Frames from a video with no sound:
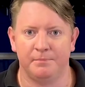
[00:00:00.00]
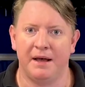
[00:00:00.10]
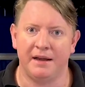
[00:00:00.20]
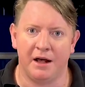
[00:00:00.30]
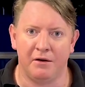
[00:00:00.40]
By
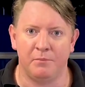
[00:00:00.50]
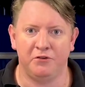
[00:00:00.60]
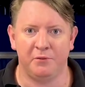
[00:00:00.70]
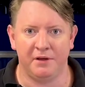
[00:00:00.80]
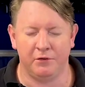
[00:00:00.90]
now I'm
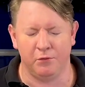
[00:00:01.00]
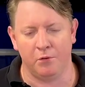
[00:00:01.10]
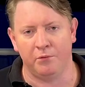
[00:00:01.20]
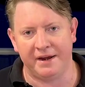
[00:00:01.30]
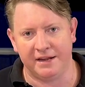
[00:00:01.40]
sure you
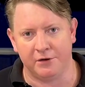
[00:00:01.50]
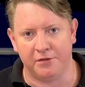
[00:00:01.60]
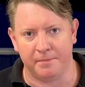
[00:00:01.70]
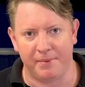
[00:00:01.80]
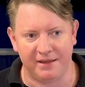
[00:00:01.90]
already know
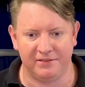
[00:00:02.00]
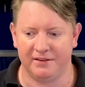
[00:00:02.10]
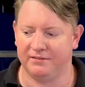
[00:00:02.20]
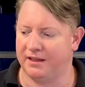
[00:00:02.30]
the basics,